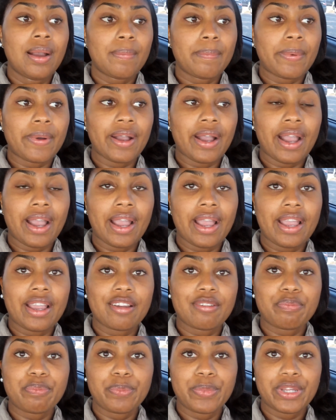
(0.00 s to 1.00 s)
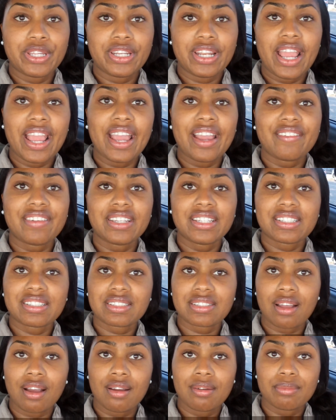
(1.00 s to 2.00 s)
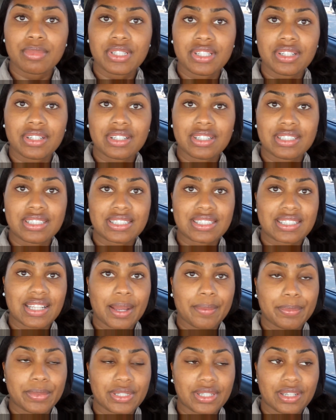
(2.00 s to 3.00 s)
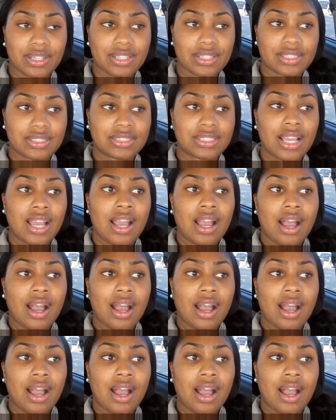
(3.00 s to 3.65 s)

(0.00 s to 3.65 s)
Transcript: but I have been having insomnia, and it's not because